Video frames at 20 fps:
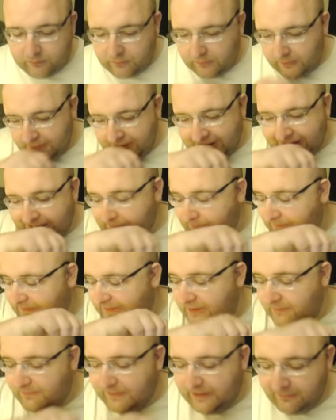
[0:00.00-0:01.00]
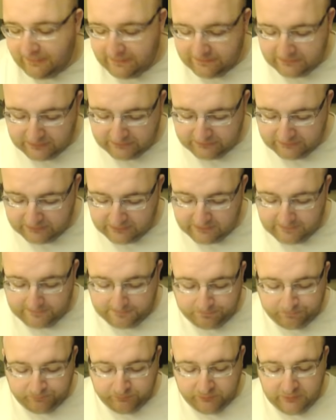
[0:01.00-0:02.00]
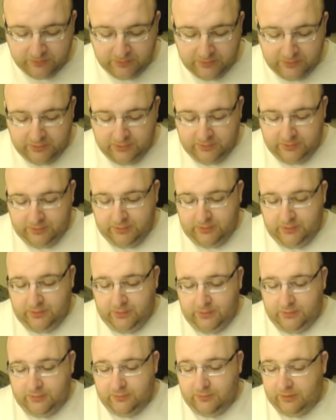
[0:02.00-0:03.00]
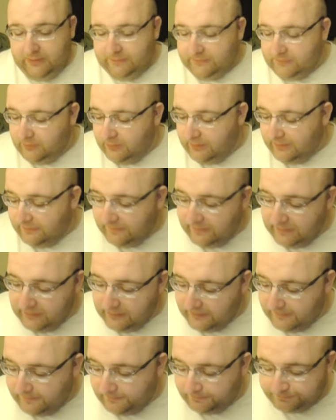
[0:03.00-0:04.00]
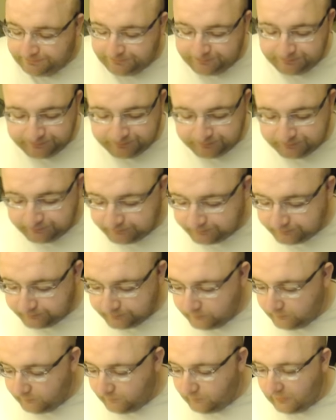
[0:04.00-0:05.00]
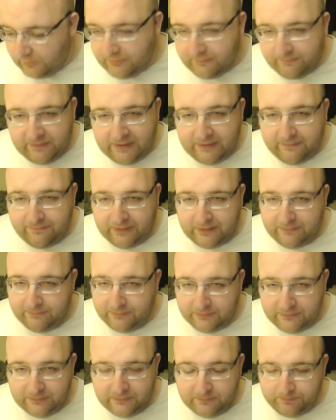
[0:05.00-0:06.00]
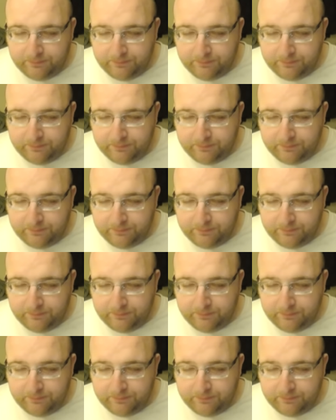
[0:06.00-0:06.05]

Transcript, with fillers: yeah, I would say the berry is also not as good as the um, the fake flavors.